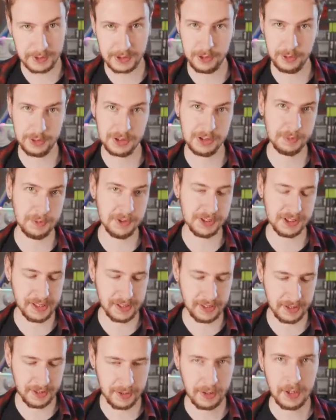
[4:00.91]
solutions per
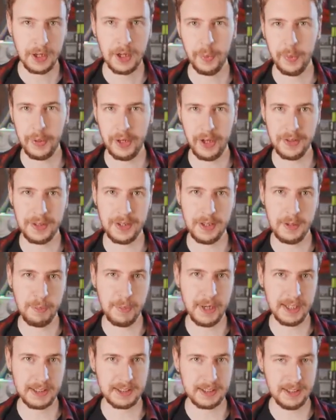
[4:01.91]
second, we got the
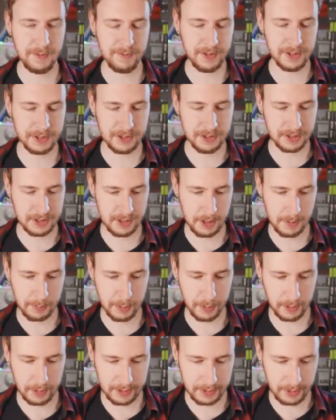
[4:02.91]
best efficiency,
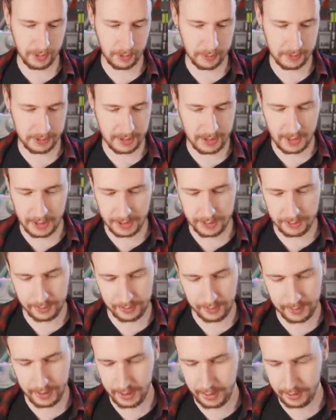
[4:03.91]
pulling only
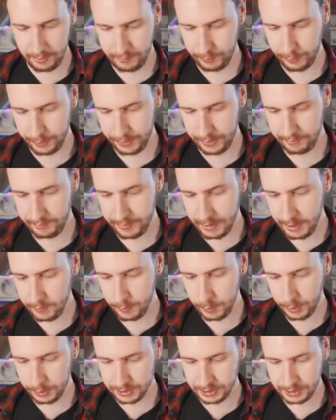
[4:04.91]
145
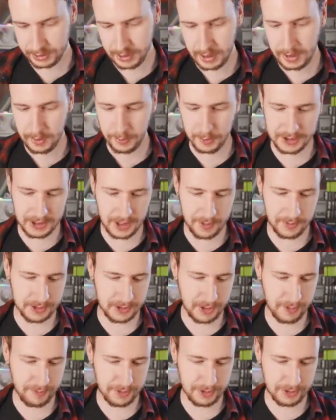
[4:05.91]
watts, which gave us
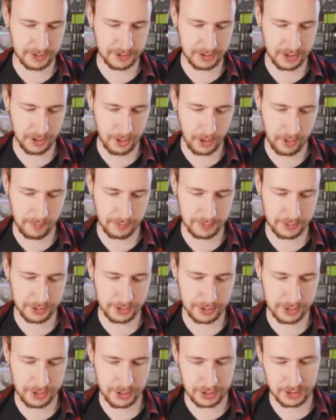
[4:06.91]
an efficiency of
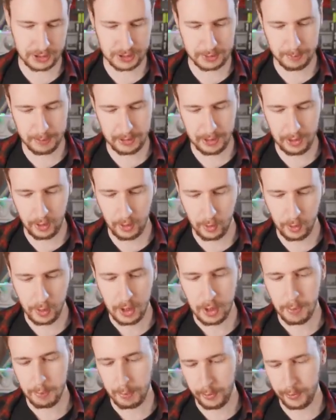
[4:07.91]
just below
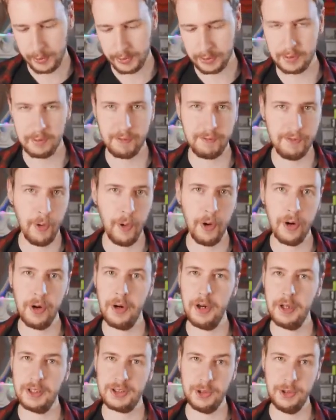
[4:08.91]

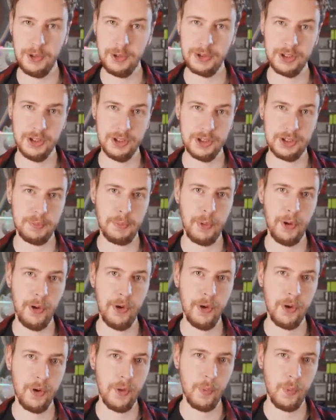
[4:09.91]
0.4 solutions per